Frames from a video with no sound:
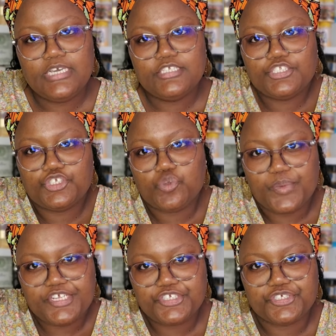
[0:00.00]

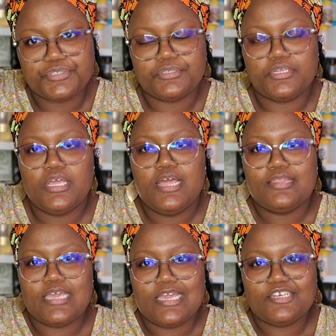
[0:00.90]
situation,
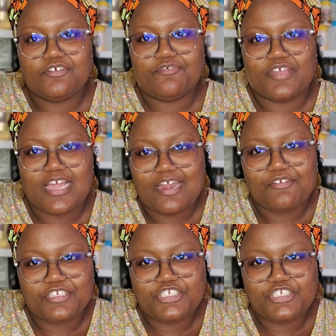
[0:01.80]
the end of the current